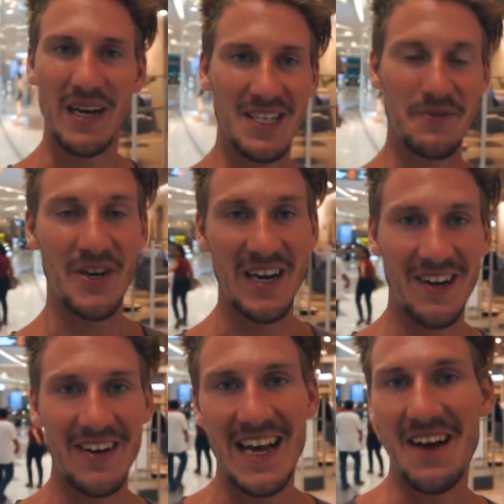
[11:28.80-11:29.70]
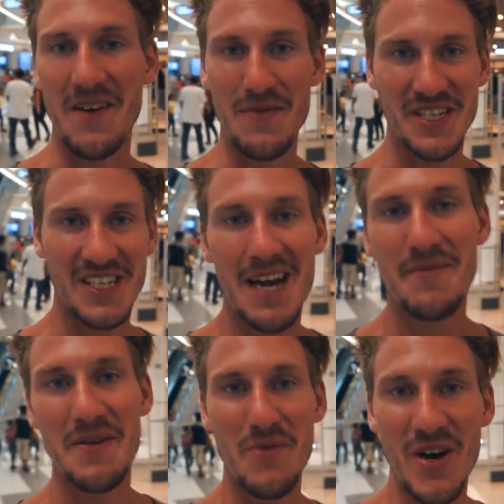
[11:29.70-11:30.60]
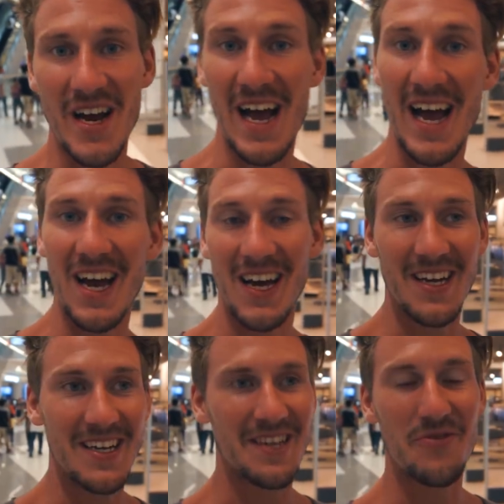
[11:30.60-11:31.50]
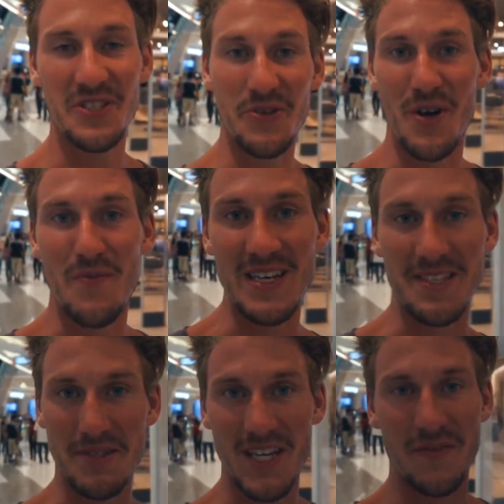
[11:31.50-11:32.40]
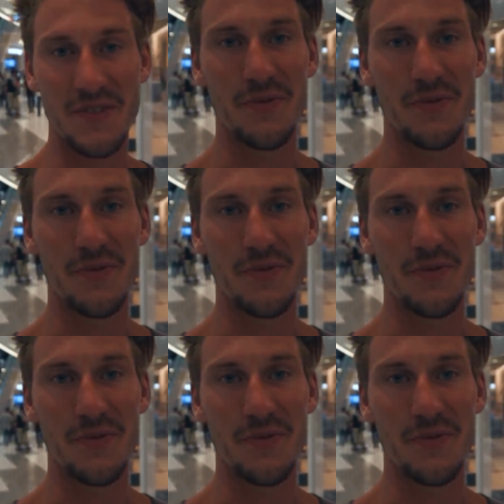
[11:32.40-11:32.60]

because we don't really have that much time anymore and we still want to buy some stuff.